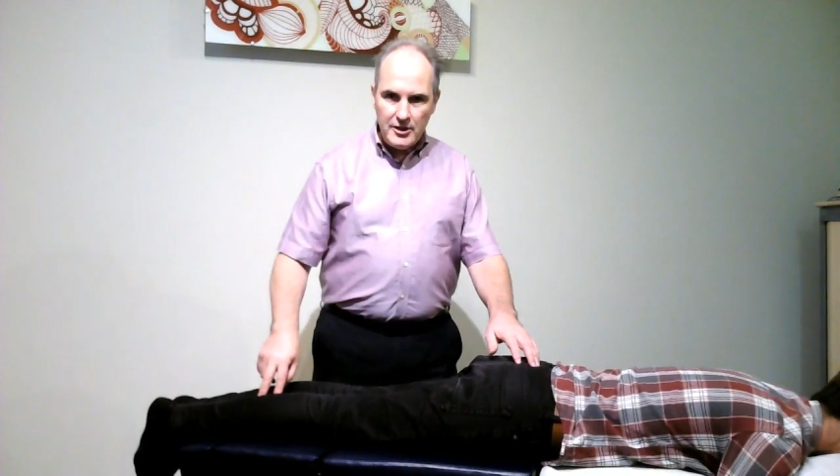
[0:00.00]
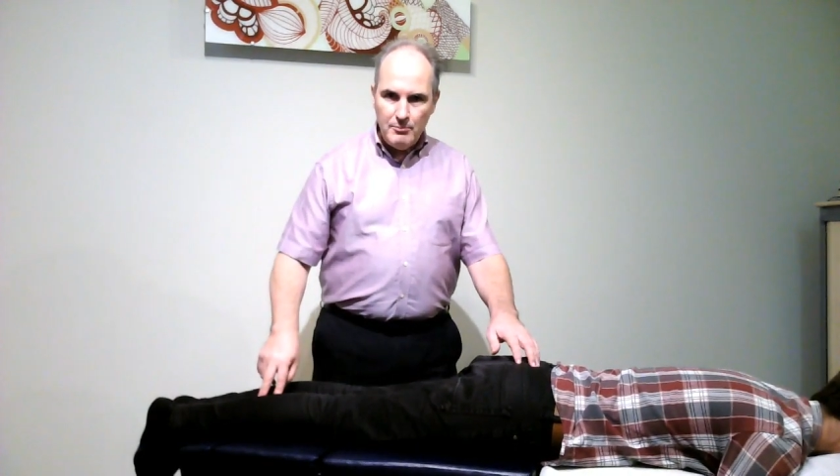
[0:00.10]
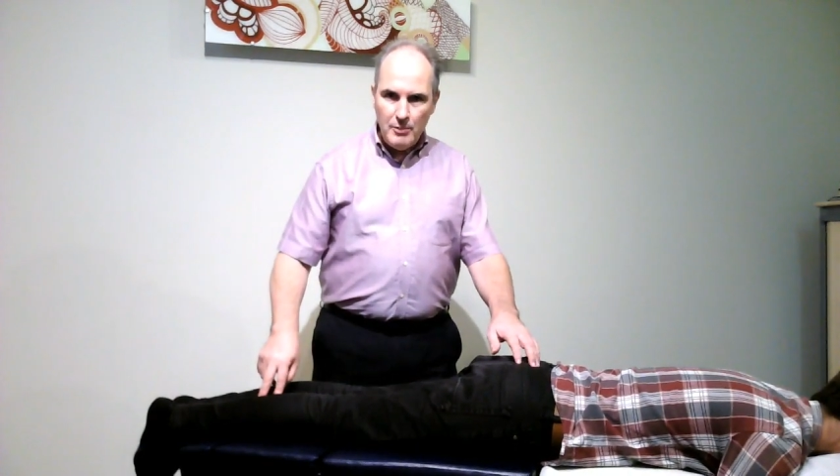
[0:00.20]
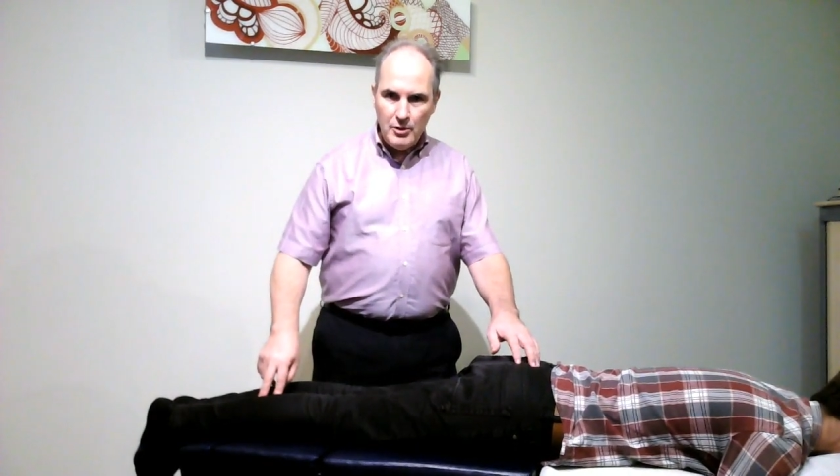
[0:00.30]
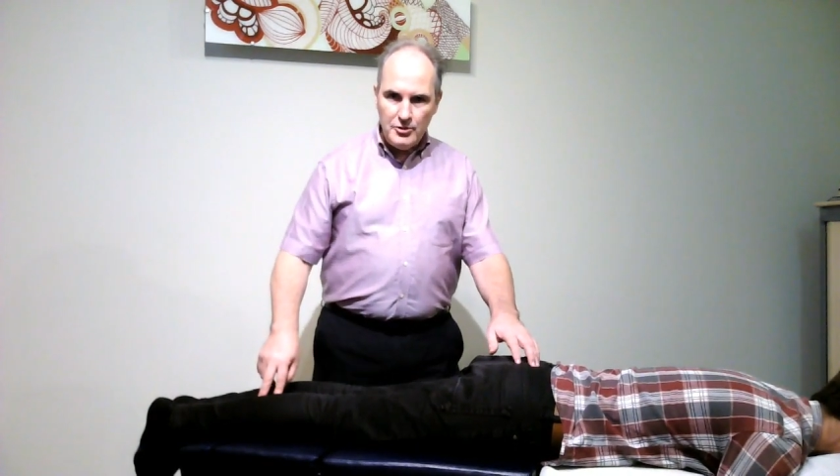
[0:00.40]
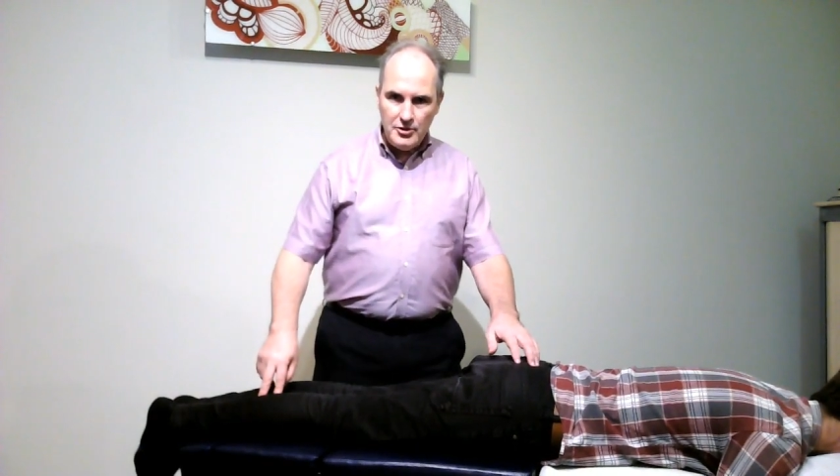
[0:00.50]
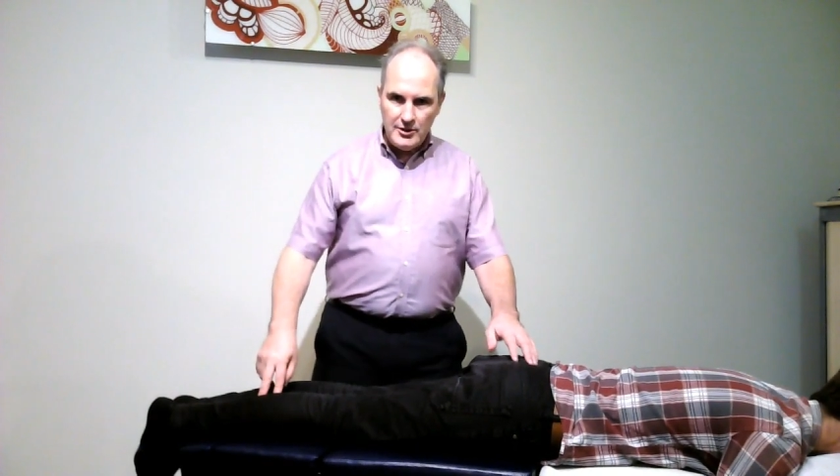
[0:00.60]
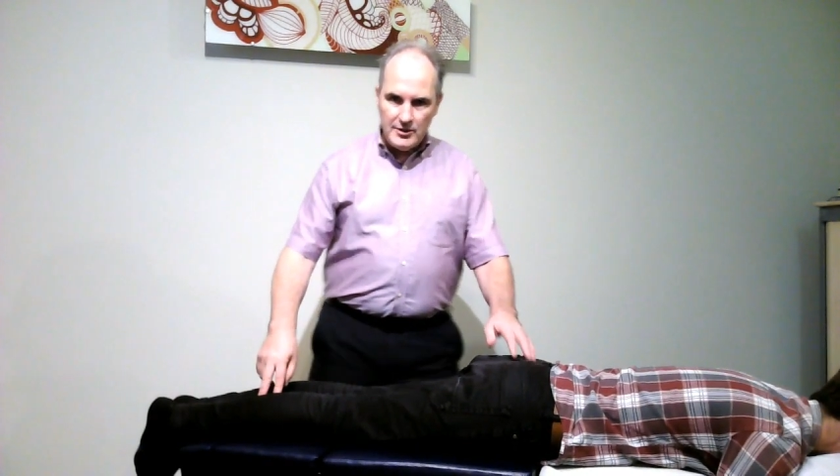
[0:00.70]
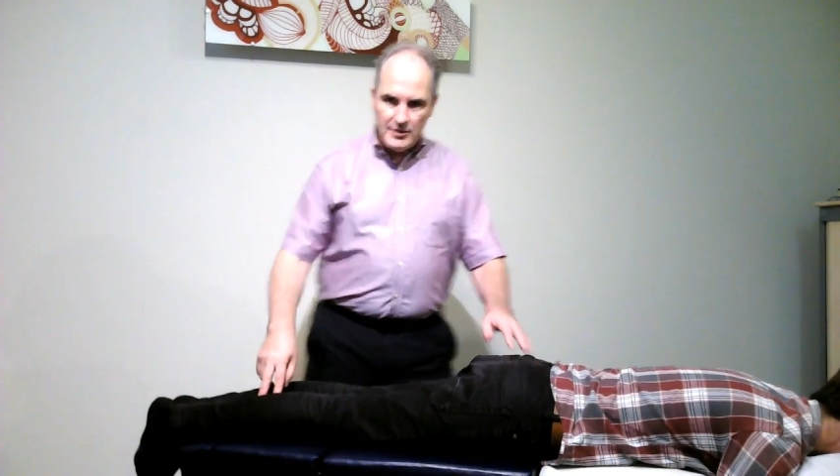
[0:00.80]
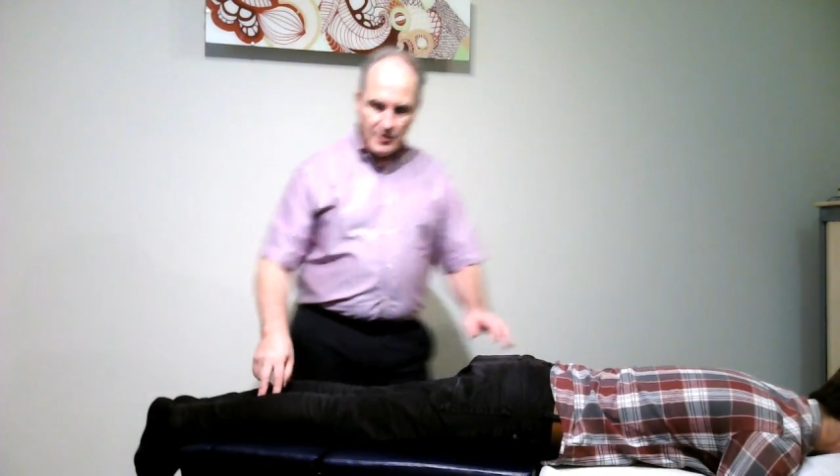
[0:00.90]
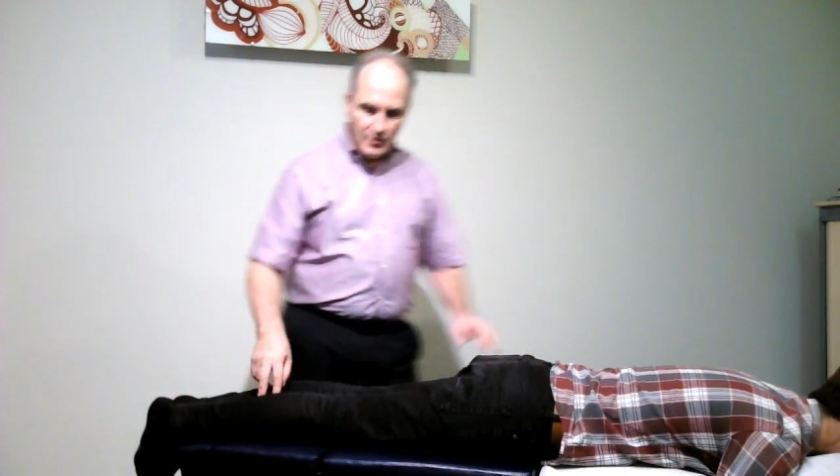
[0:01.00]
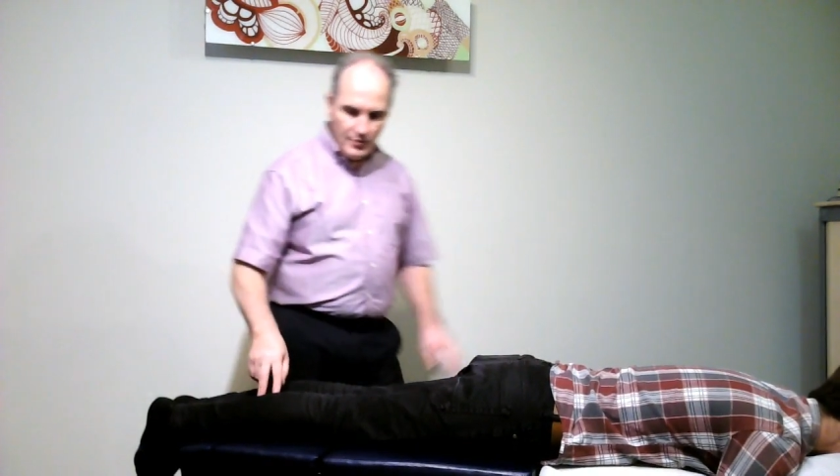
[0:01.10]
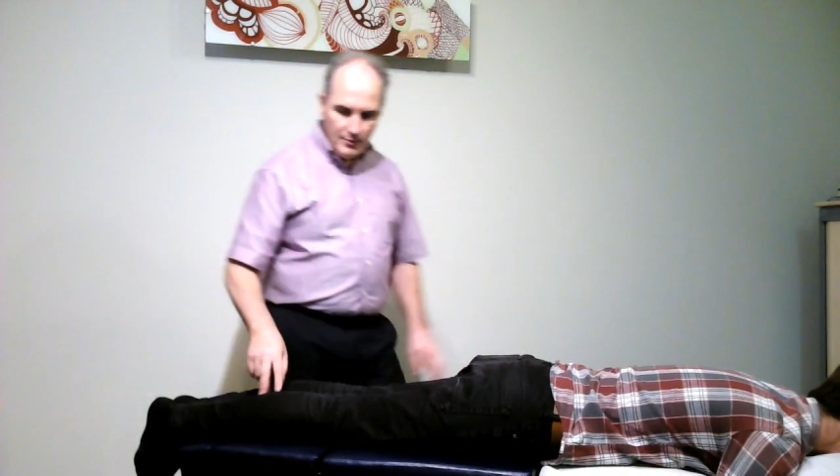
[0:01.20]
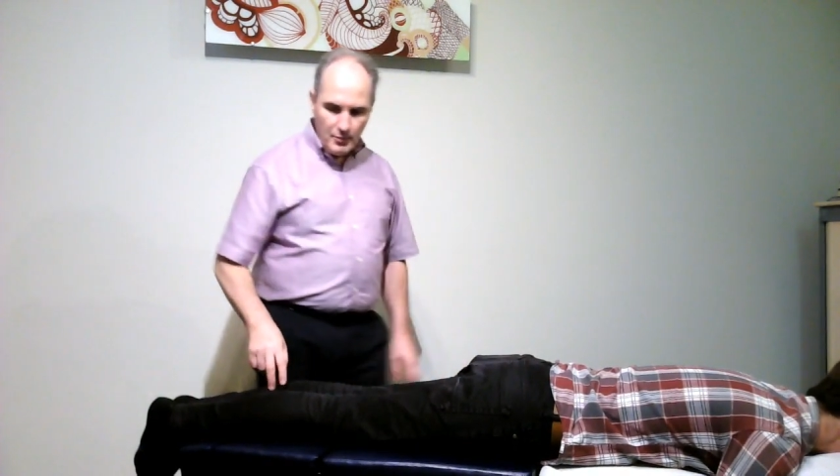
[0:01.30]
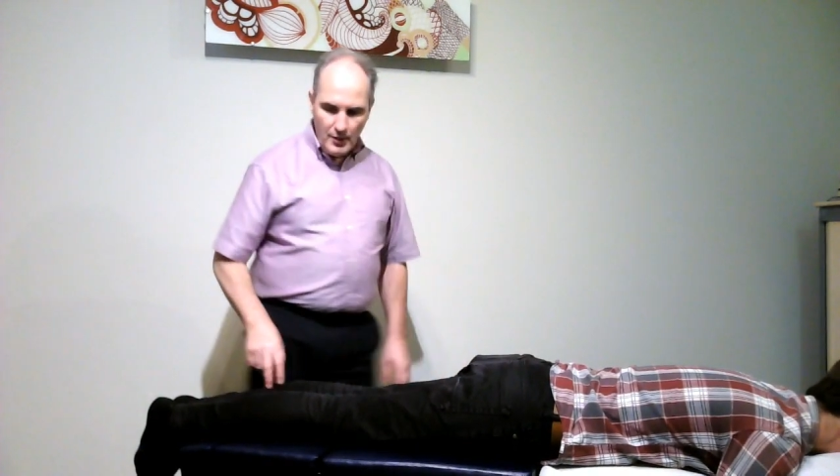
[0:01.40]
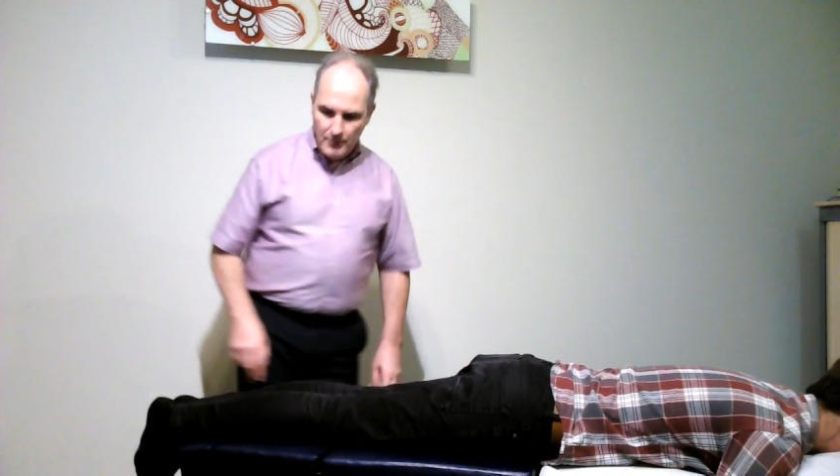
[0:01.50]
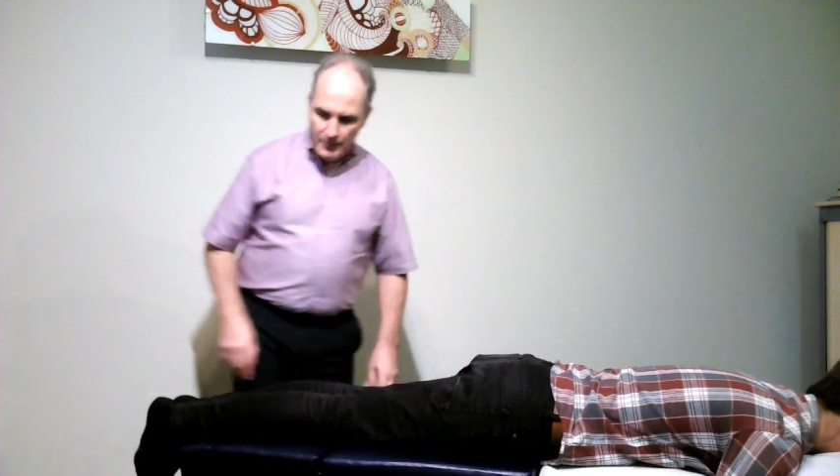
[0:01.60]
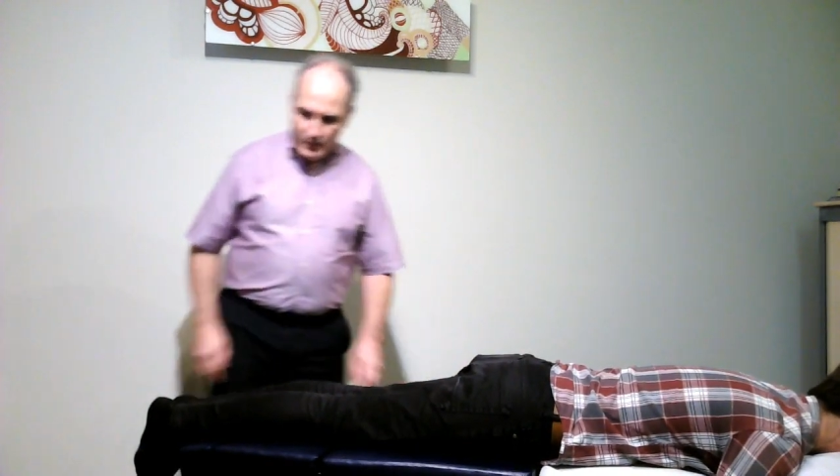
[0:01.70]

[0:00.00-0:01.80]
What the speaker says: motion. So the problem